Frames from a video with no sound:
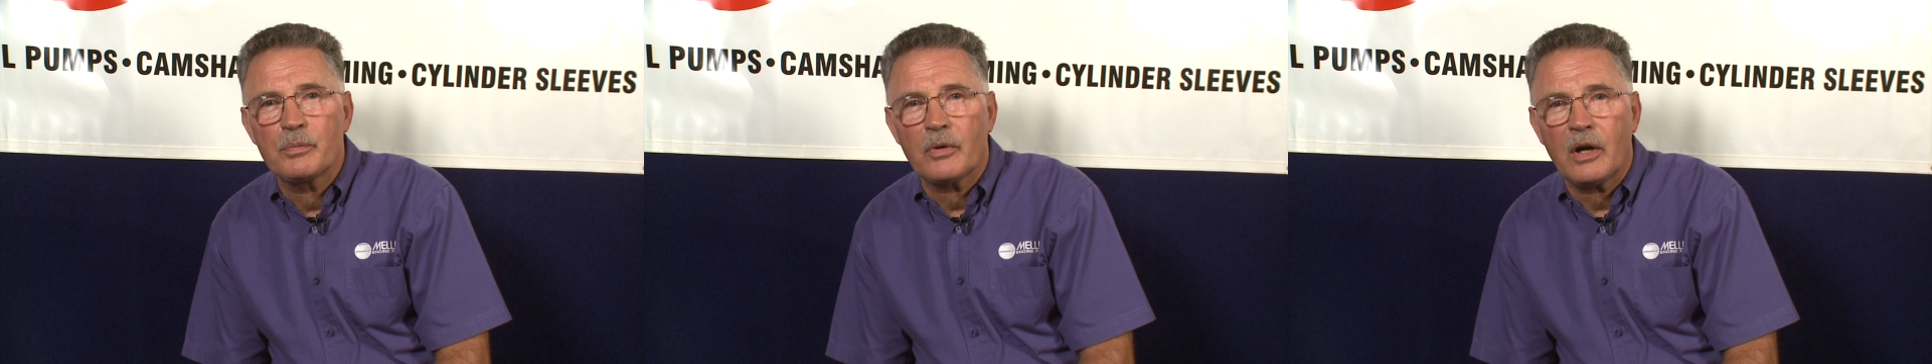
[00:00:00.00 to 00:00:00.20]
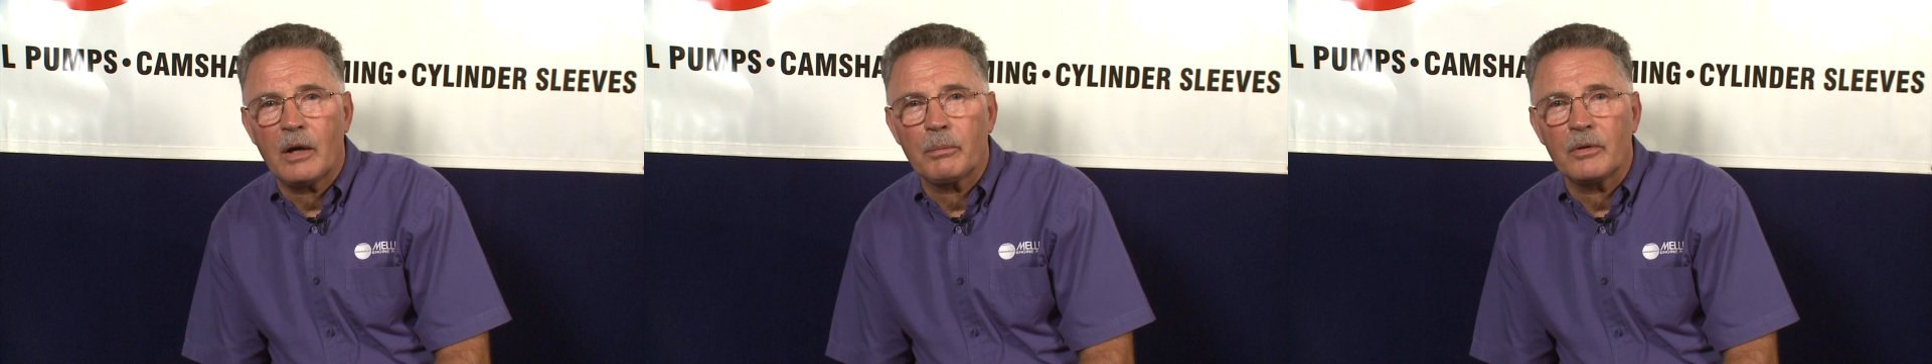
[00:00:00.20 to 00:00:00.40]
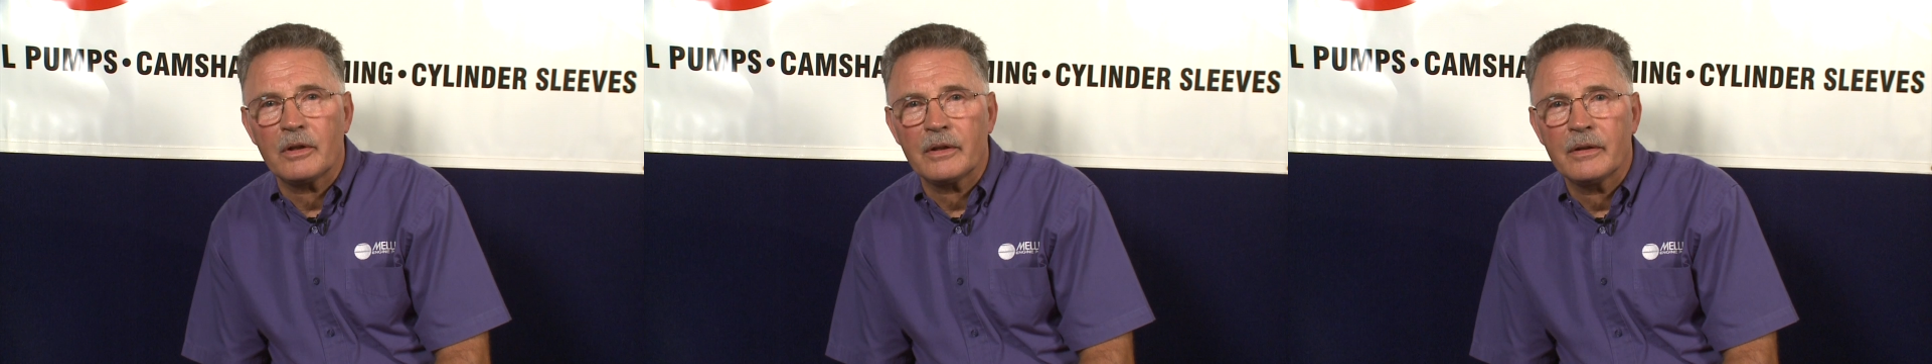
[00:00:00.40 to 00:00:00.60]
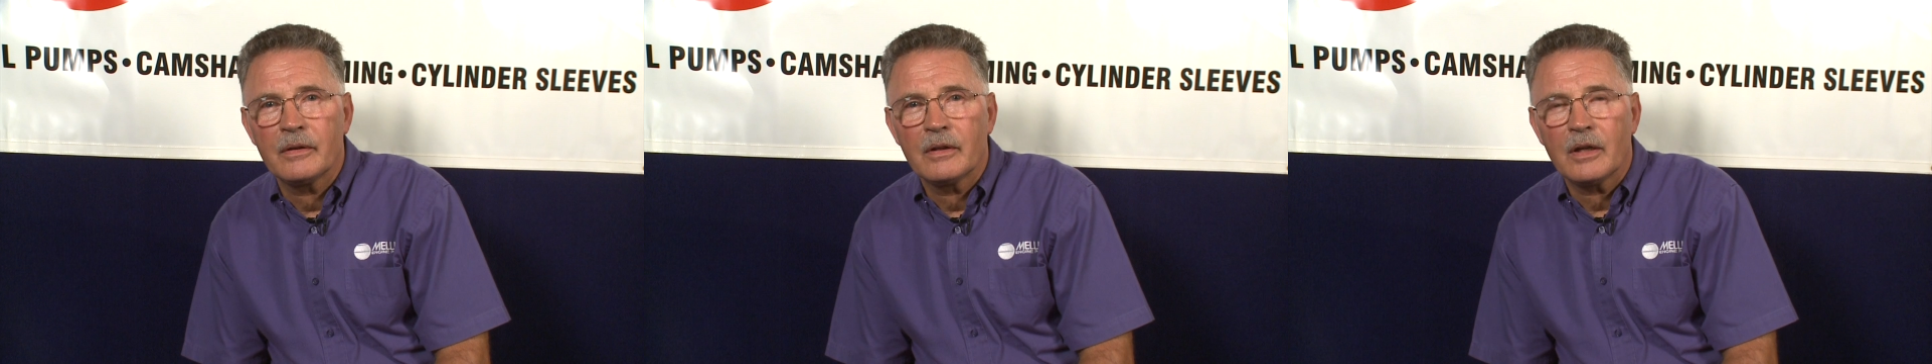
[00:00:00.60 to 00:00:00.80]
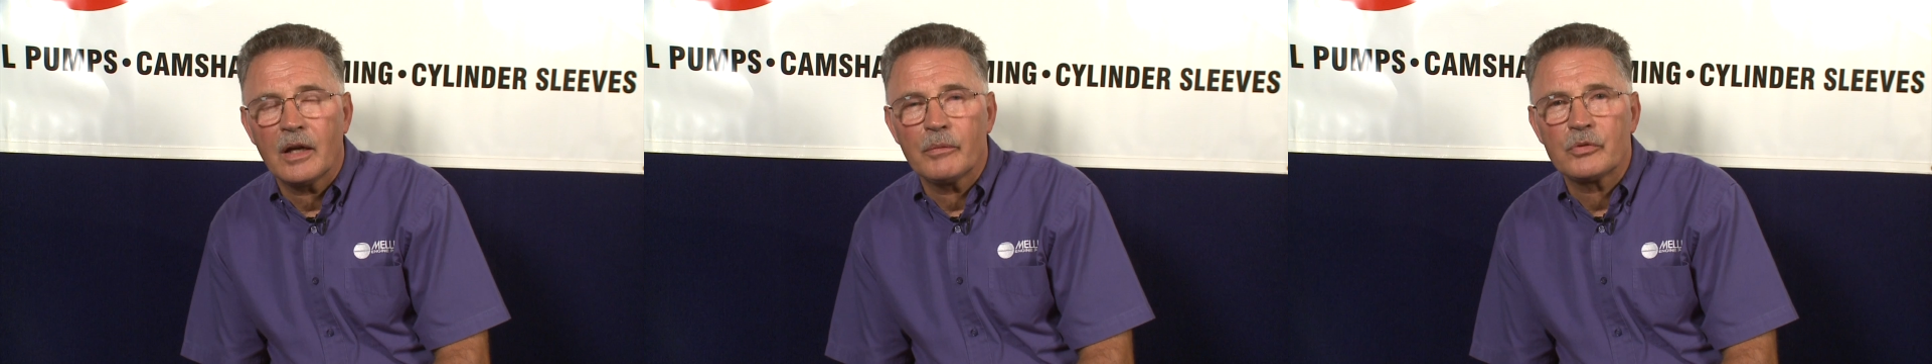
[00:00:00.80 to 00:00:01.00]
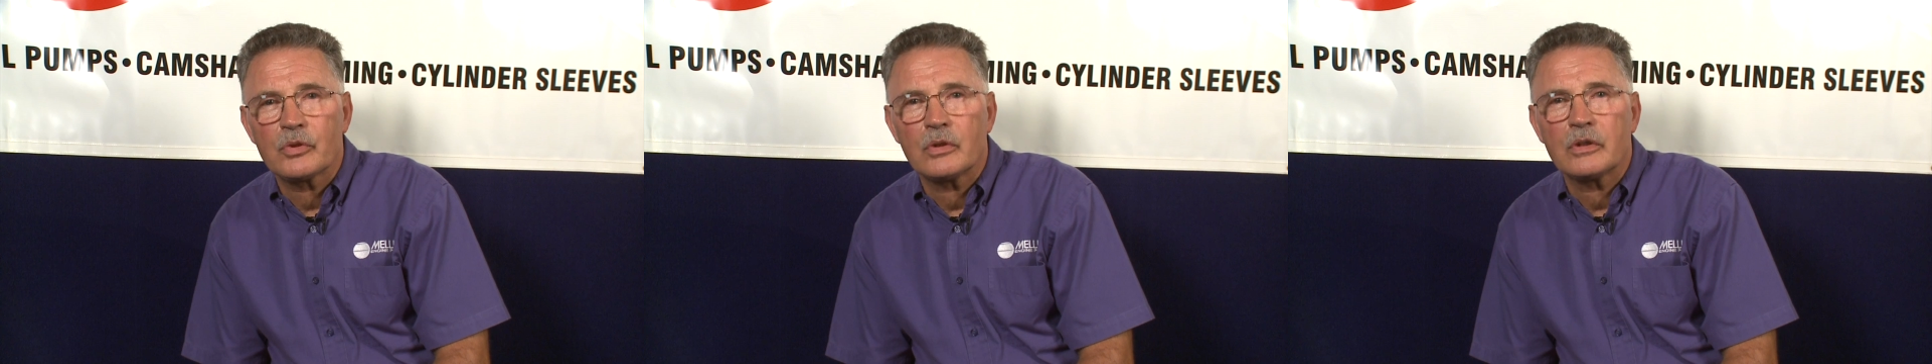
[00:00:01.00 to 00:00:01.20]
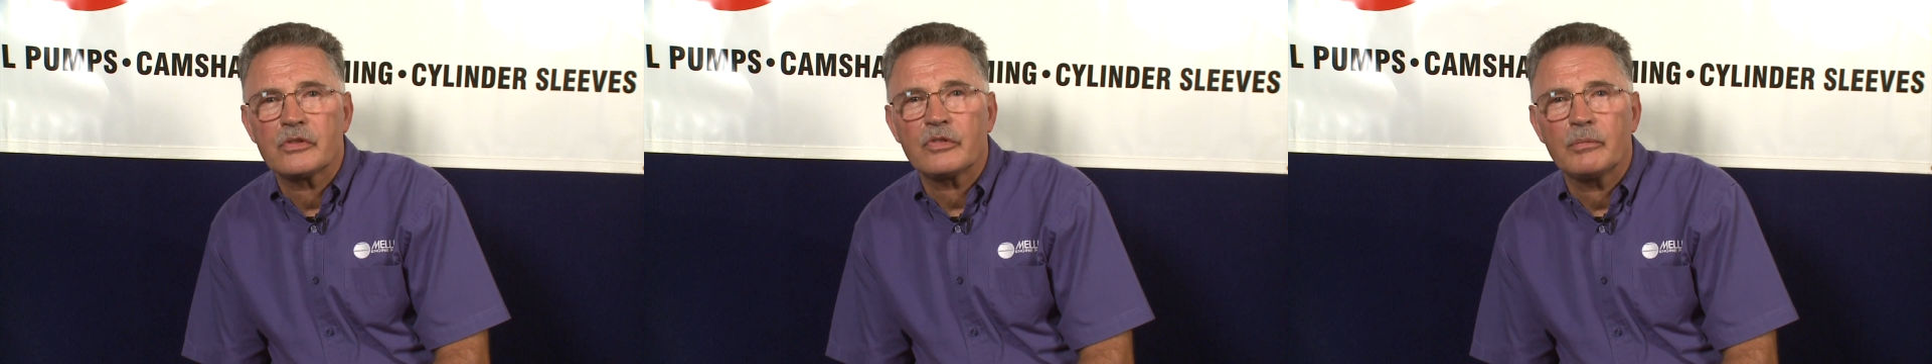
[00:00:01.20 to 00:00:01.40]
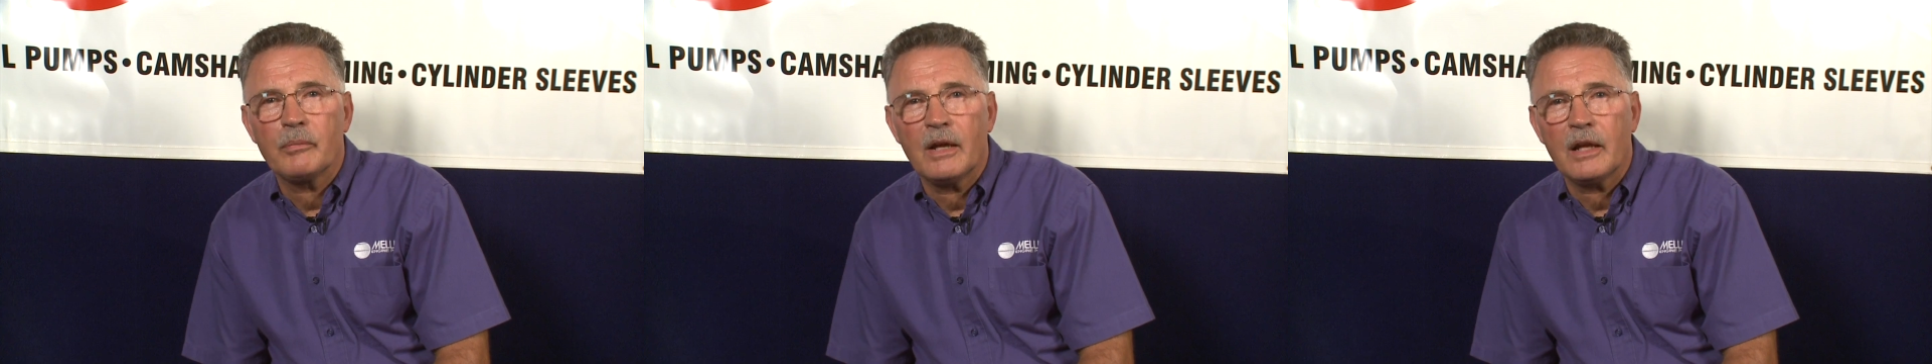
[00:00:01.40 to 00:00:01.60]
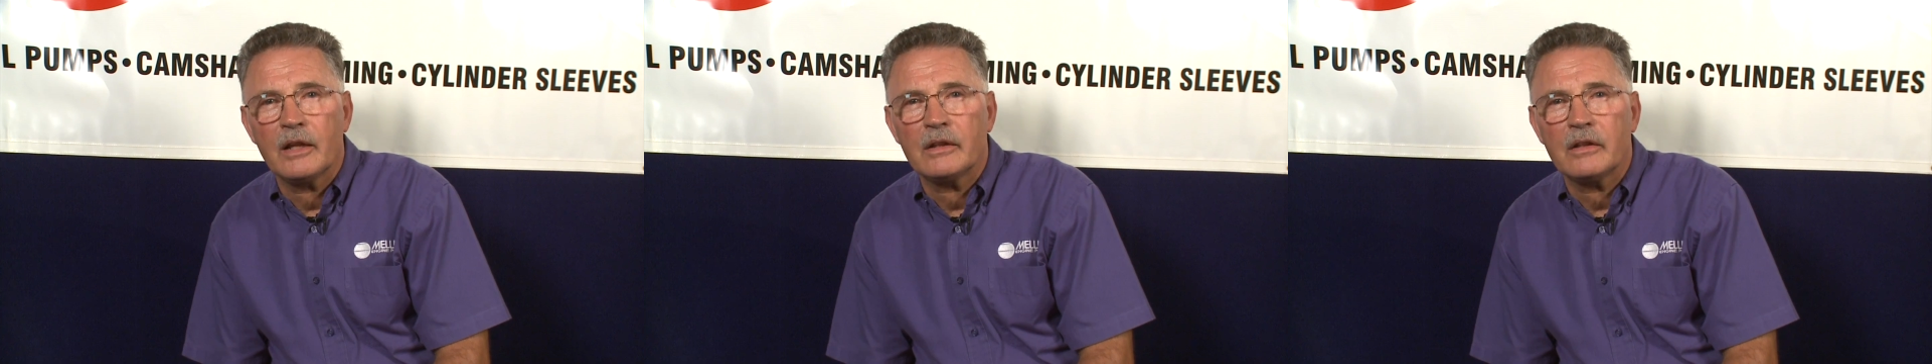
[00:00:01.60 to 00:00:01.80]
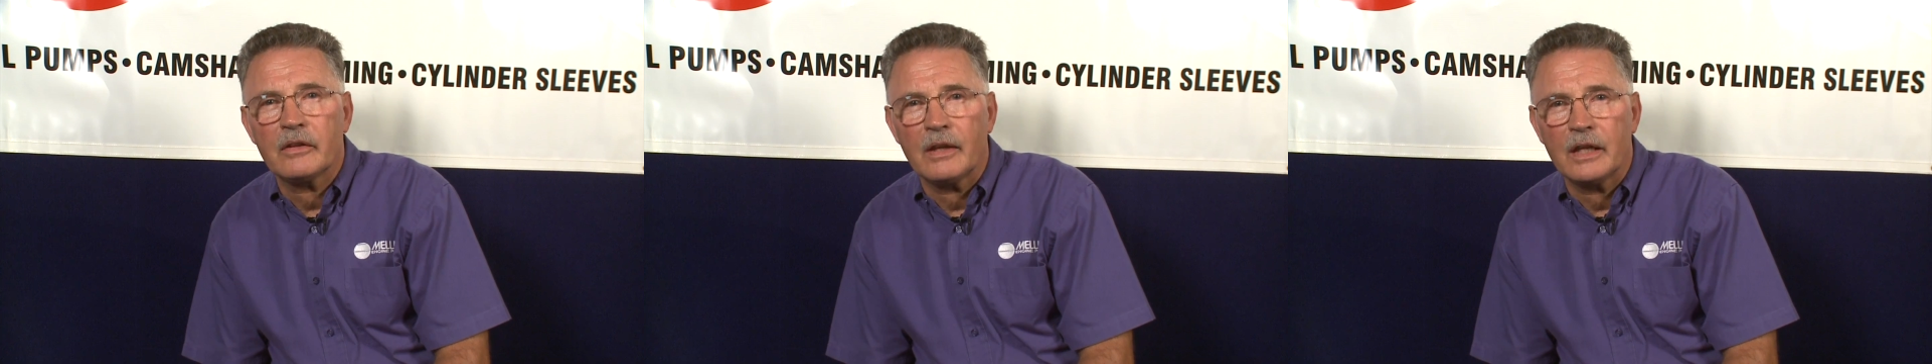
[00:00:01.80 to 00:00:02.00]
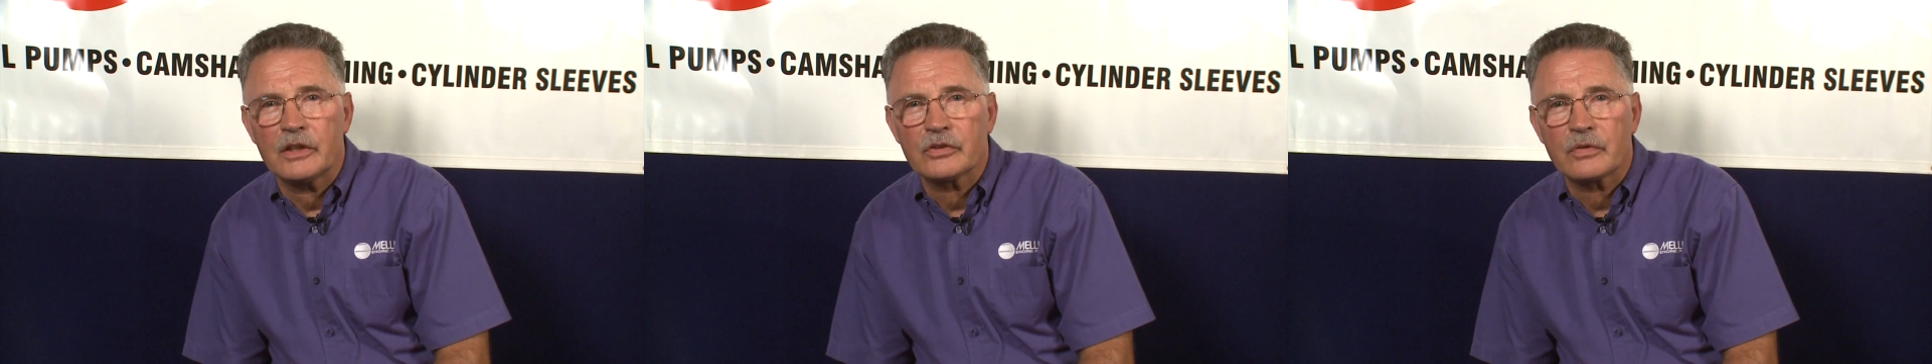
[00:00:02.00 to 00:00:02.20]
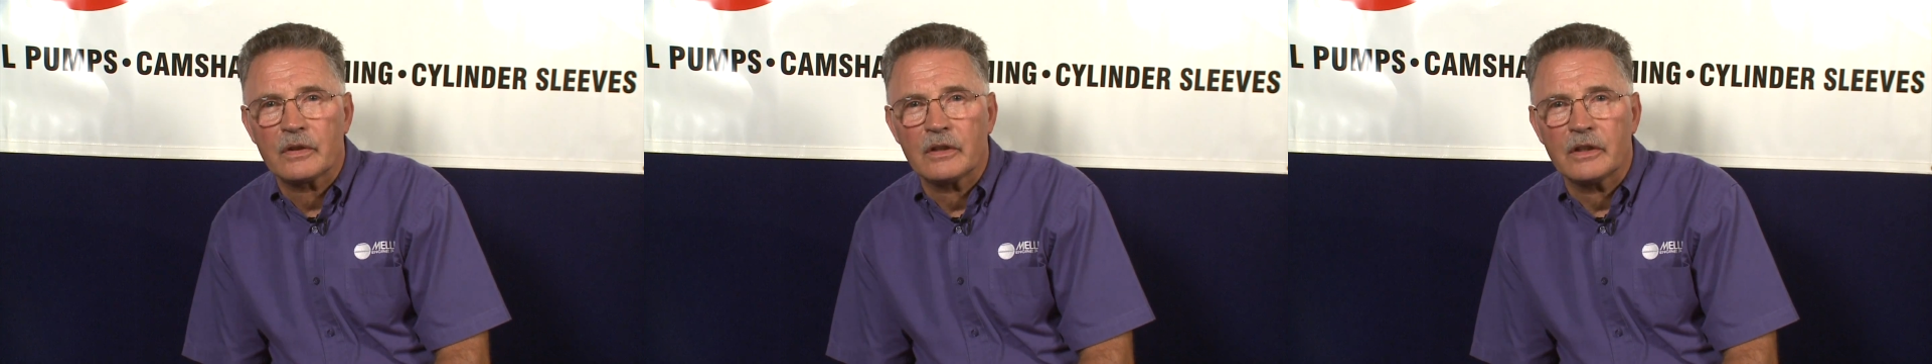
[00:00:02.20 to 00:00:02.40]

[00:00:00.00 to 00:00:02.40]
properly. I'm George from Melling. Thanks for